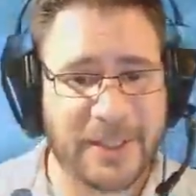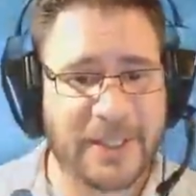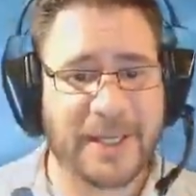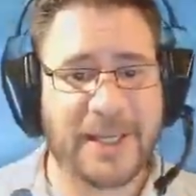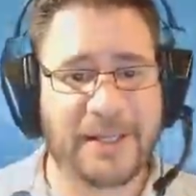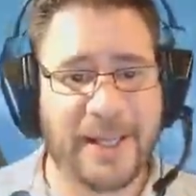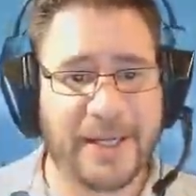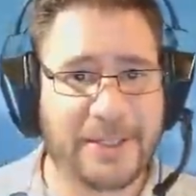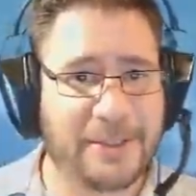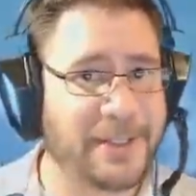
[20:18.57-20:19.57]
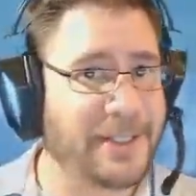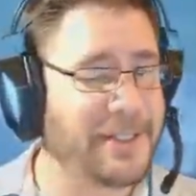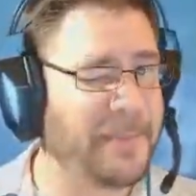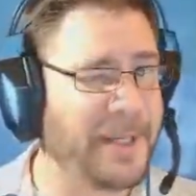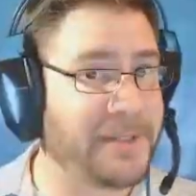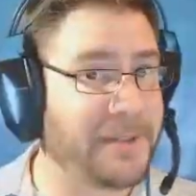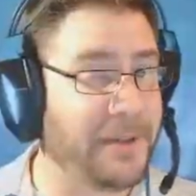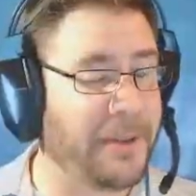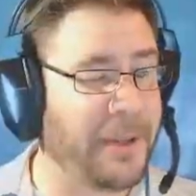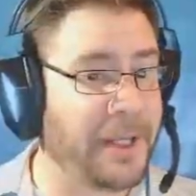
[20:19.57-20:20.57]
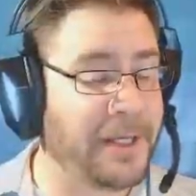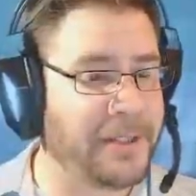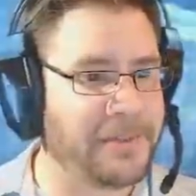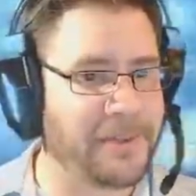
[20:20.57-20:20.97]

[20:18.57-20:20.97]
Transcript: And like doing special things